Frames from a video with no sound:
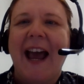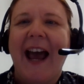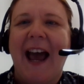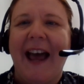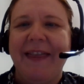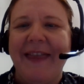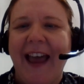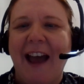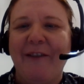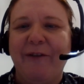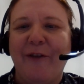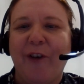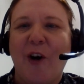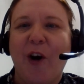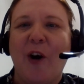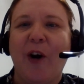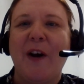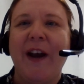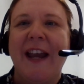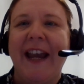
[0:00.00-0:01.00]
And
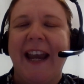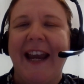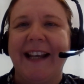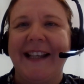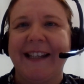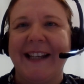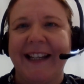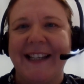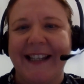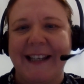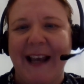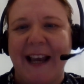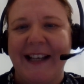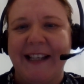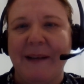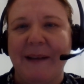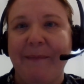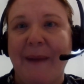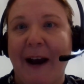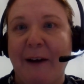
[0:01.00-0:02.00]
therefore, it's
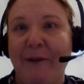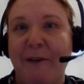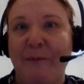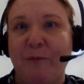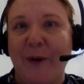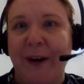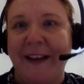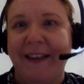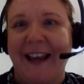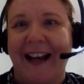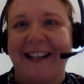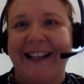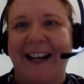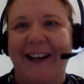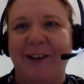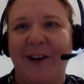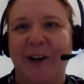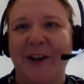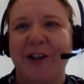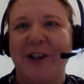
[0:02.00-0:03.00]
a matter of bringing that
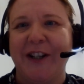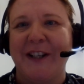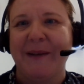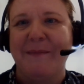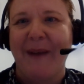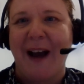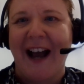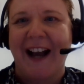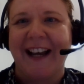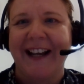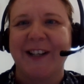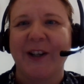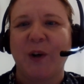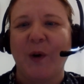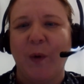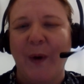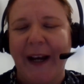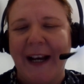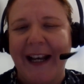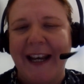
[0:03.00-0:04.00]
technology to market
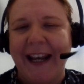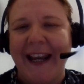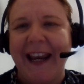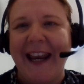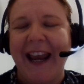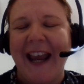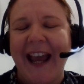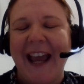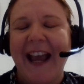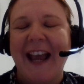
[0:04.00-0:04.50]
quickly,